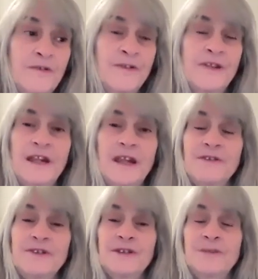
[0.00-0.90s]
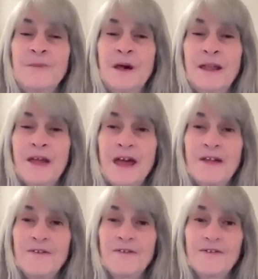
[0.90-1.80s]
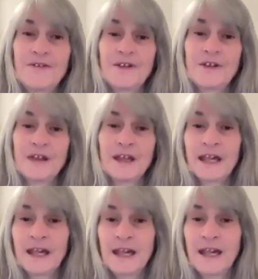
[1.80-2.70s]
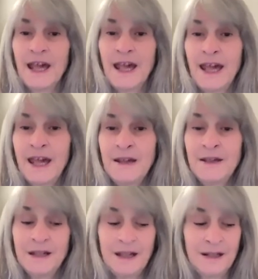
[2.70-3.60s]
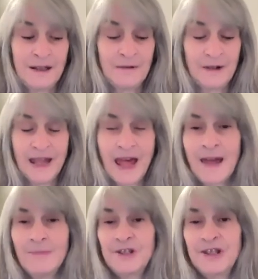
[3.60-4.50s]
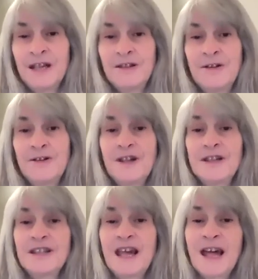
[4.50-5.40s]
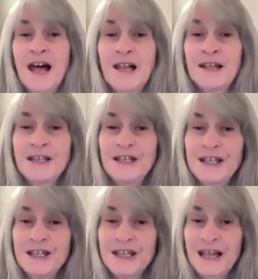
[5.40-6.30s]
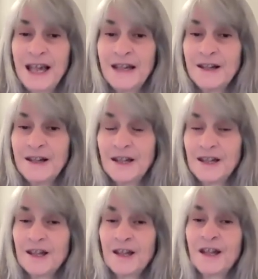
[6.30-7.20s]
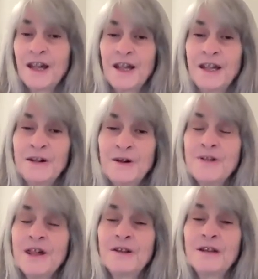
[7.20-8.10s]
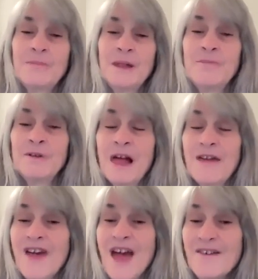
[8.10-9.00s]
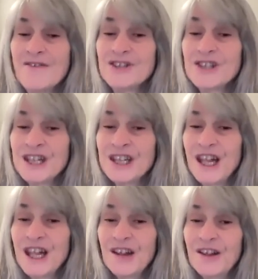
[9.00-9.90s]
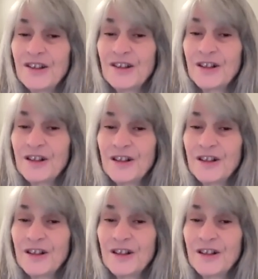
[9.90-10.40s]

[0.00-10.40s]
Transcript: for the gifts in my life. And in the rehab center, the psychologist said, you know, the only people I've ever seen heal